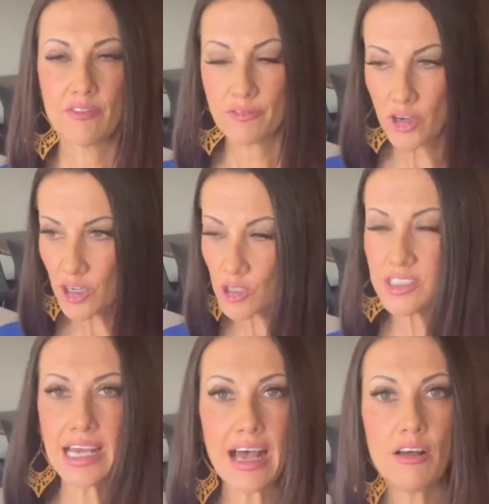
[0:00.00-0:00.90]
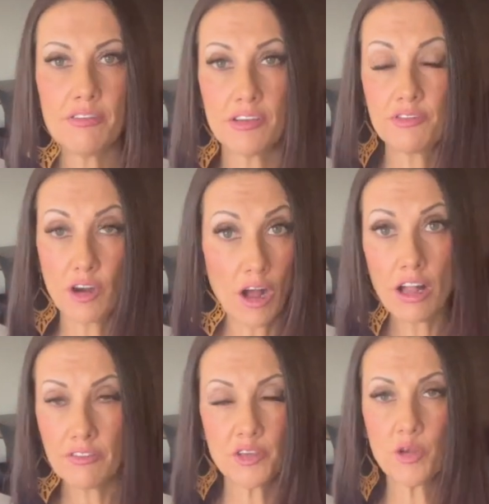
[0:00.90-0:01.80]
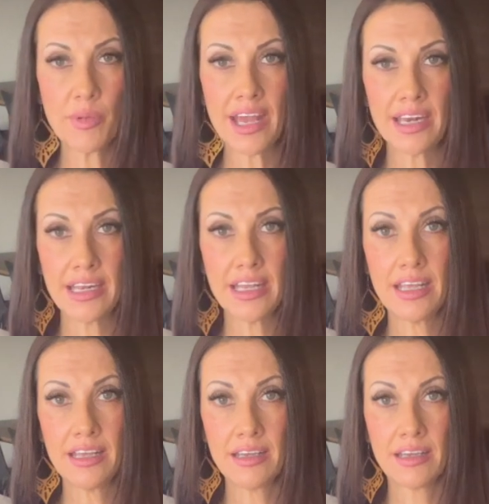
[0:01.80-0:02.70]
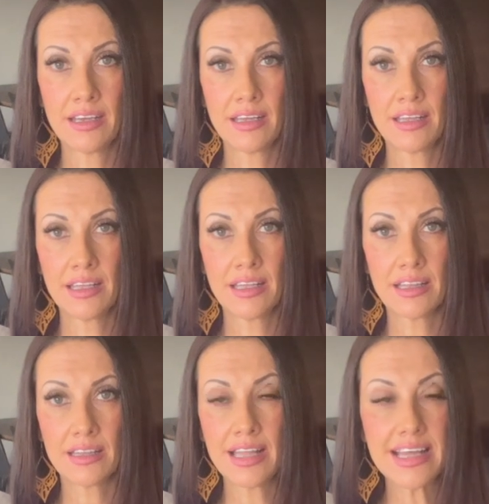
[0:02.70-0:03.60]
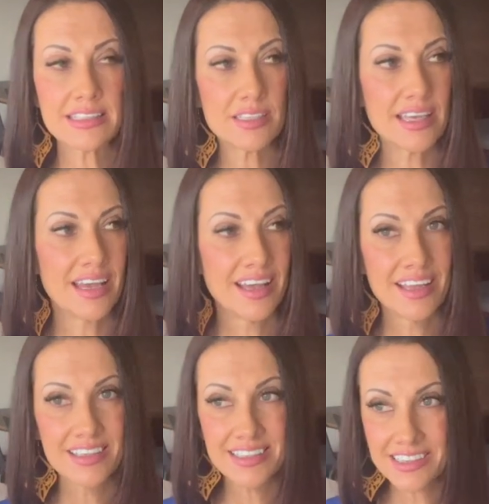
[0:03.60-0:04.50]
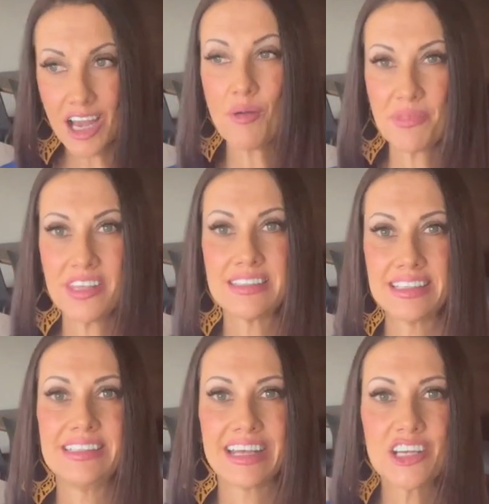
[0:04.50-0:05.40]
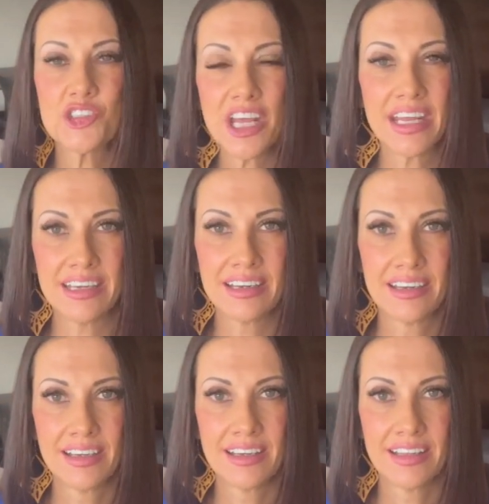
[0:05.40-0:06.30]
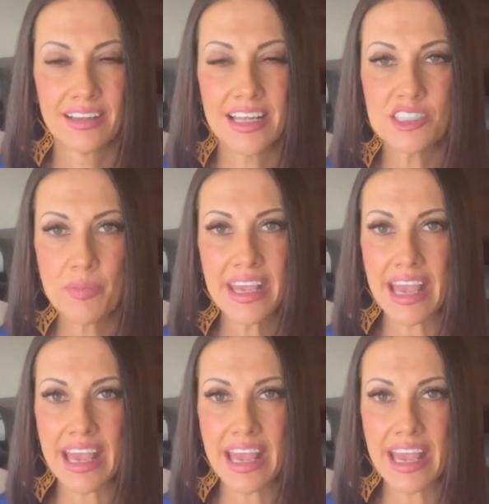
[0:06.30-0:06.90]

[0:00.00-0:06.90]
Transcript: for yourself and for all of humanity, let's stop this addiction. Let's make